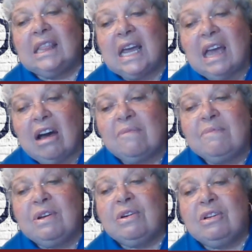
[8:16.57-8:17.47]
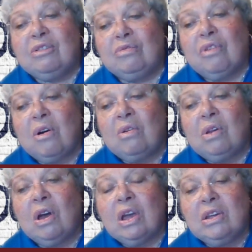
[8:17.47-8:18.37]
They help you
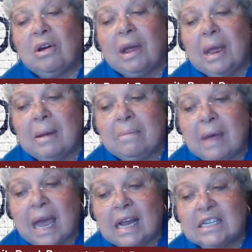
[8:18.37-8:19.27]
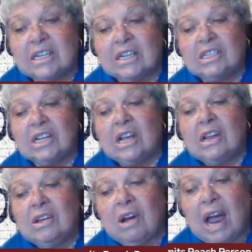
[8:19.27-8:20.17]
control your impatience,
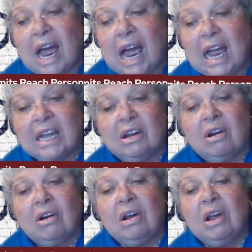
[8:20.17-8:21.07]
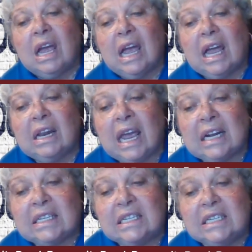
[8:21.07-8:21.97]
your anger, and
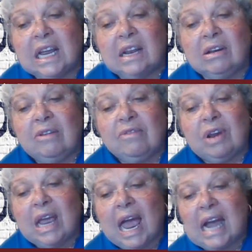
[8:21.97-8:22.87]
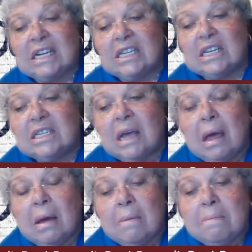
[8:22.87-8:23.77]
instinctive reactions.
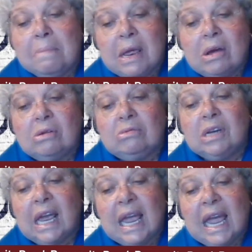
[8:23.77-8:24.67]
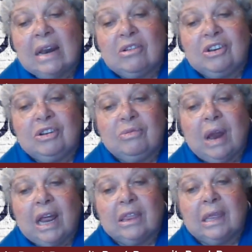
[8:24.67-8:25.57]
Build inner
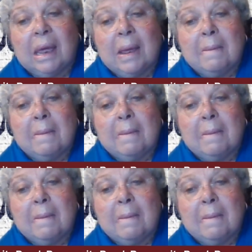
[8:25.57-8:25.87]
strength.